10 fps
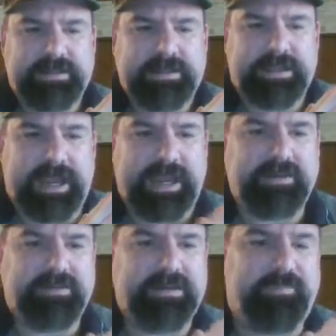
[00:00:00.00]

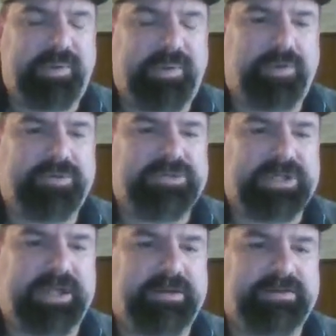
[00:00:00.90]
handling both
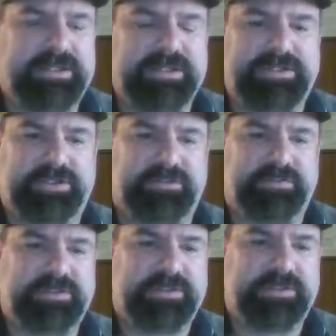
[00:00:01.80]
genders'
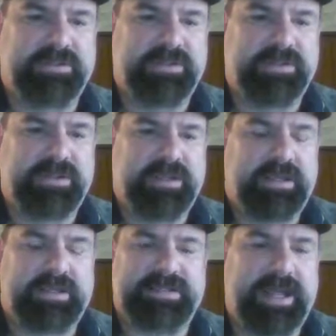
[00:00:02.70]
issues.
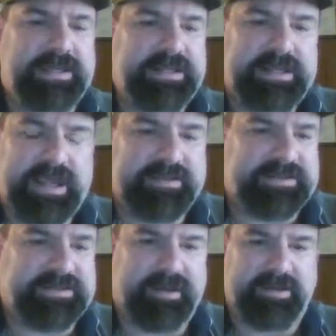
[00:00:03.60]
It's not
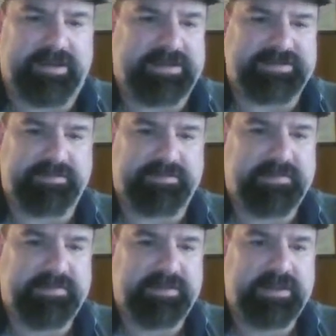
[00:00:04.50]
egalitarianism.
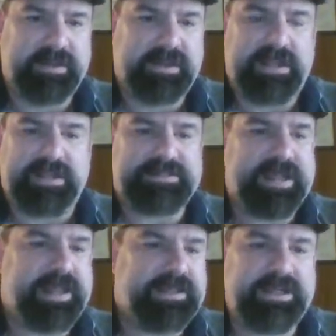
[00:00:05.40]
It's
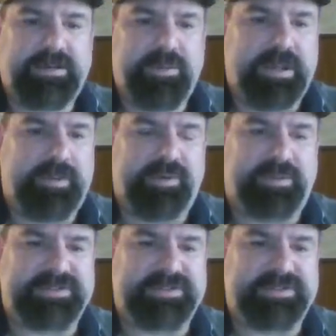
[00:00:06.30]
not equal on both